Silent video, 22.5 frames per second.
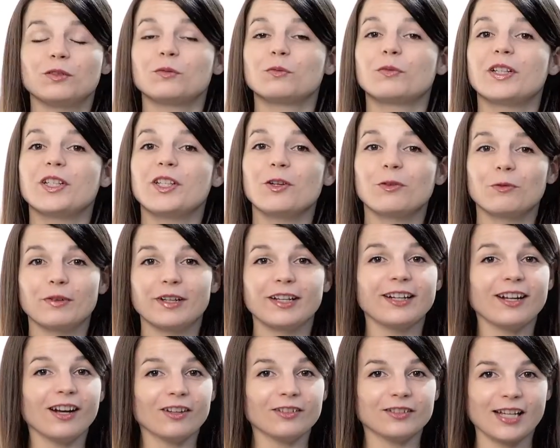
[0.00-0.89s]
When you
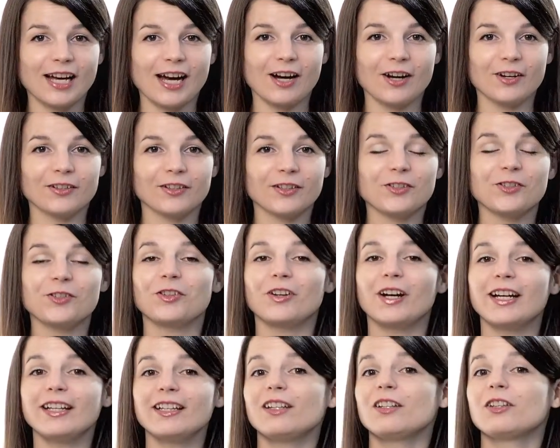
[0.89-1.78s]
read out loud,
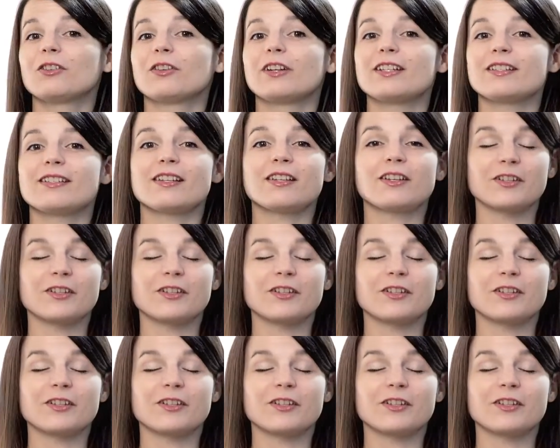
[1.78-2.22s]
try increasing